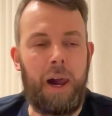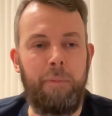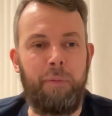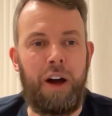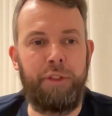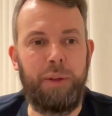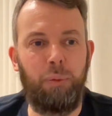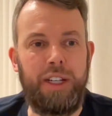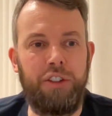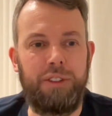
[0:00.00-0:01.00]
Um, I think
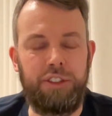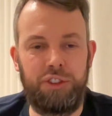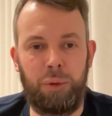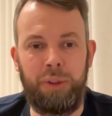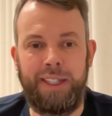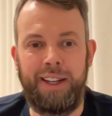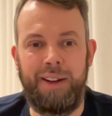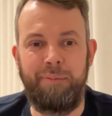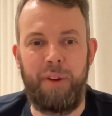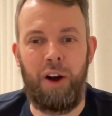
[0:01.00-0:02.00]
when you're installing
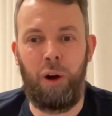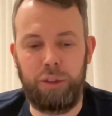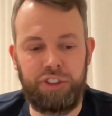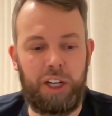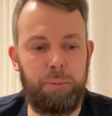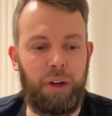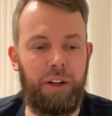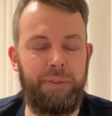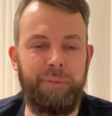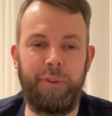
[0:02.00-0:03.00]
um, a hot tub, uh,